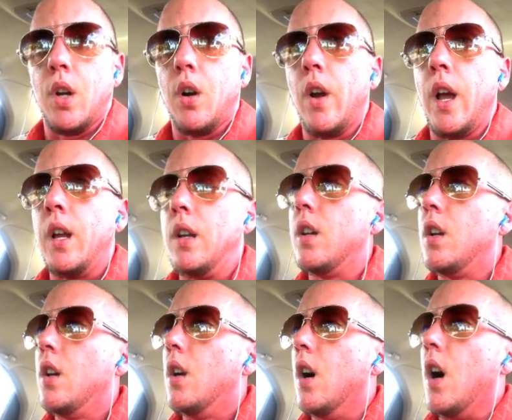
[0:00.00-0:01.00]
All right.
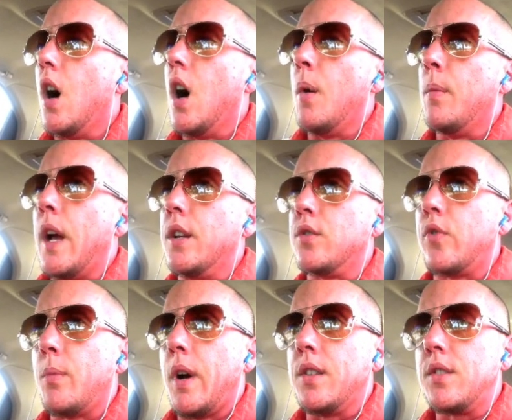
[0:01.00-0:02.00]
Um, as
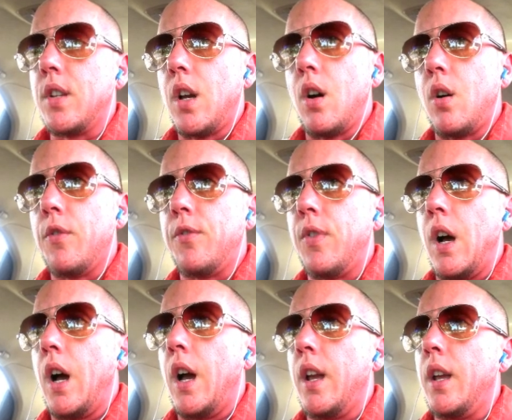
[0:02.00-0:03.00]
for myself,
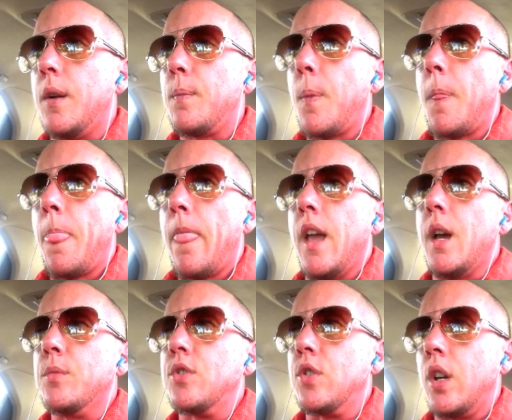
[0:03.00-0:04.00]
I
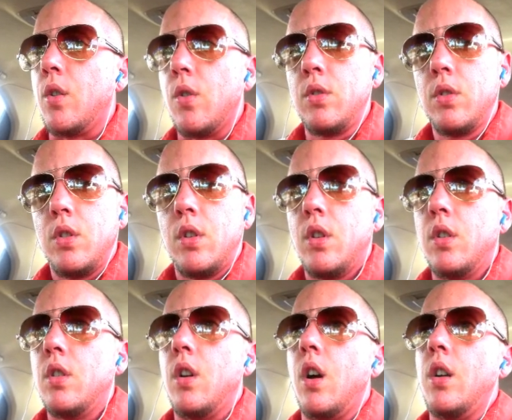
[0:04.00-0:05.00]
am single.
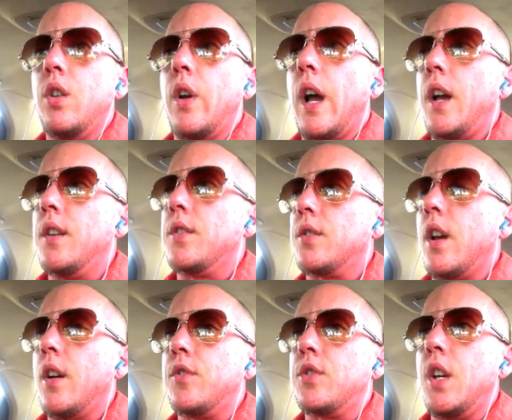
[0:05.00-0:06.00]
Uh, you guys
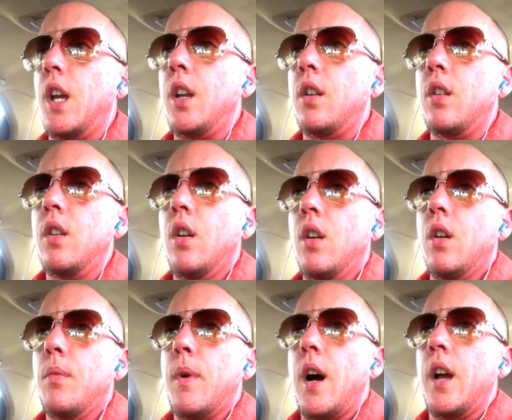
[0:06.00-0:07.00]
have seen
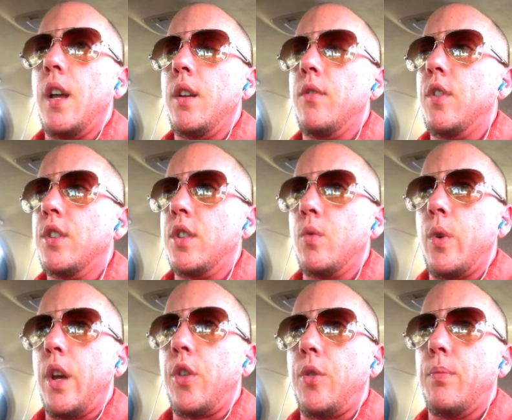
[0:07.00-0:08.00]
my visit
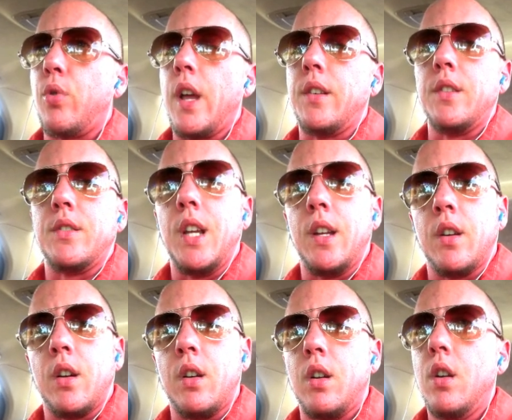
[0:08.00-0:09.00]
with Brandon
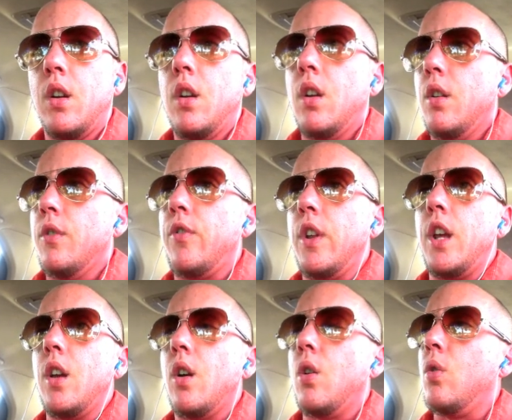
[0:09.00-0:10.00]
Teena
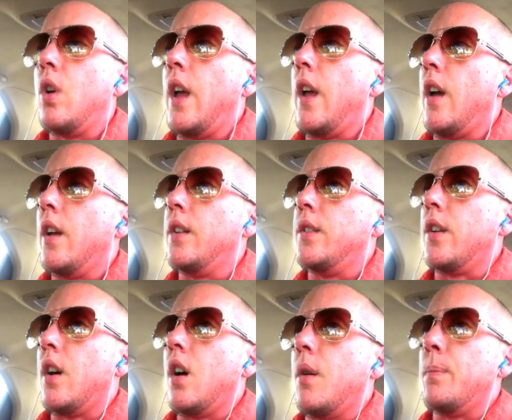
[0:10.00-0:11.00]
video, and
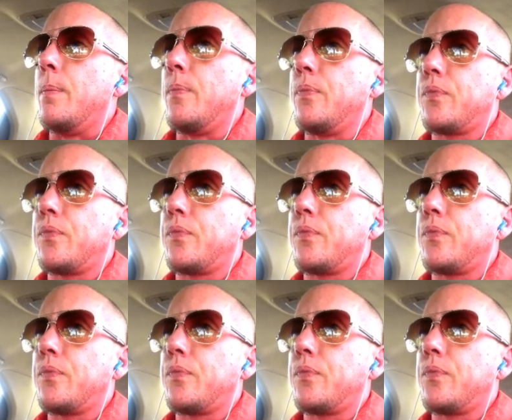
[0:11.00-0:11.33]
um,